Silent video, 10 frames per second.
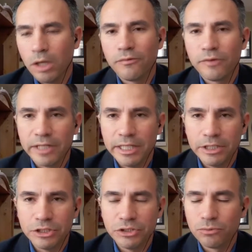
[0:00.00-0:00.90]
welfare
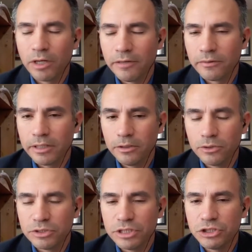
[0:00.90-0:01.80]
issues, whatever
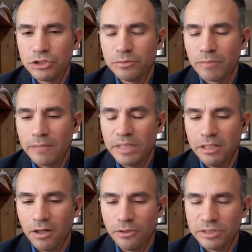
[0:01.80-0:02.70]
those issues might
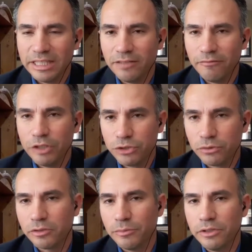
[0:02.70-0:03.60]
be on those
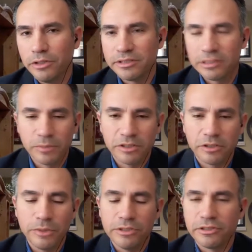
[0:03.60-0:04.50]
individual communities. Some of the
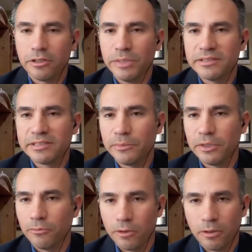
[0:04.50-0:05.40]
communities are going to be
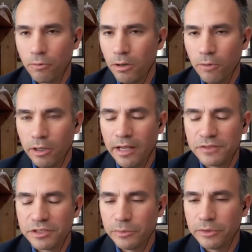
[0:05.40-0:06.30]
similar. We're going to
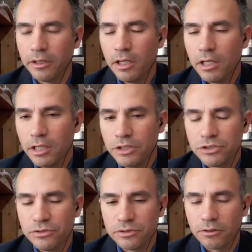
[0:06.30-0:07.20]
have similar
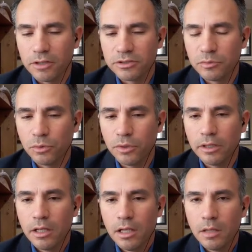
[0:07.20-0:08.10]
issues across the
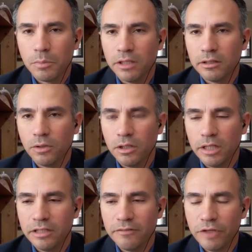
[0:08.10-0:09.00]
board, but
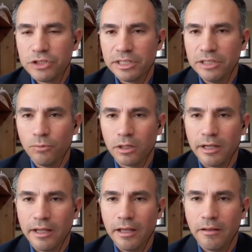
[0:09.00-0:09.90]
individually we're
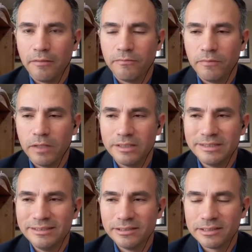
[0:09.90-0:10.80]
going to have
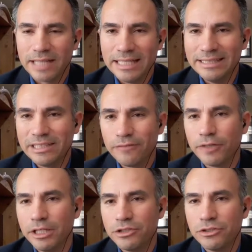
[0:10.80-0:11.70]
slightly
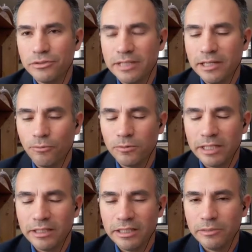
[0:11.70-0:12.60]
different issues
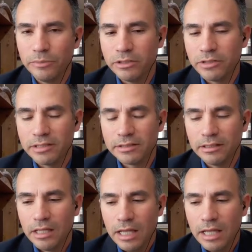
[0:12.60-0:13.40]
that need to be addressed.